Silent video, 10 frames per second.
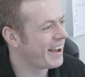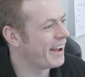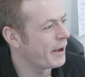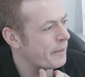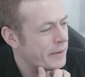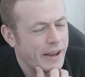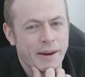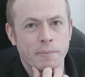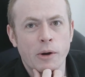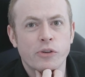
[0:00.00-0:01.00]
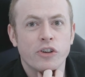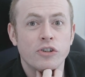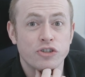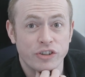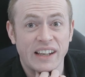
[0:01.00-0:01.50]
um, in most
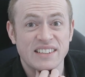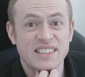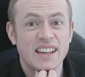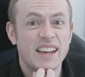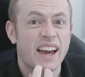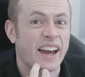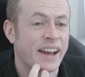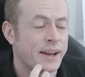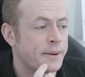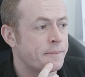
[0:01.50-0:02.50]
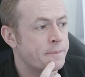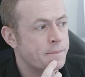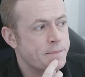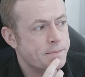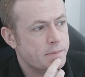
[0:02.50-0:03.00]
countries.
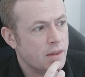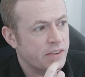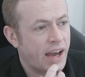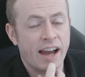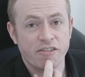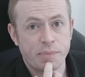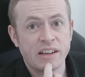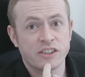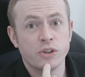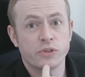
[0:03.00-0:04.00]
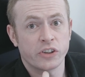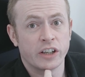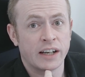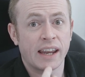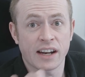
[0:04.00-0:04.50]
Um, that I've been to,
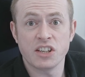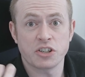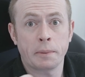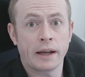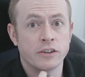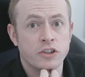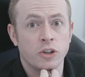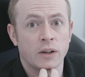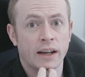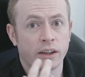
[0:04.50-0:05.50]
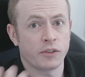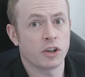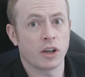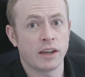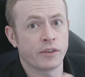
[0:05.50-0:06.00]
certainly, and in Japan too. Like, if
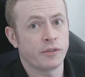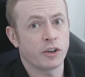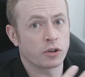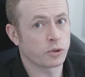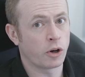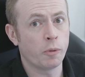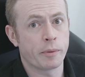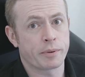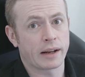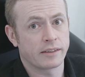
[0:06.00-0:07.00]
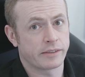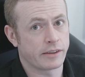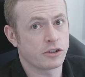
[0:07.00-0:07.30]
you even if you go to an open practice,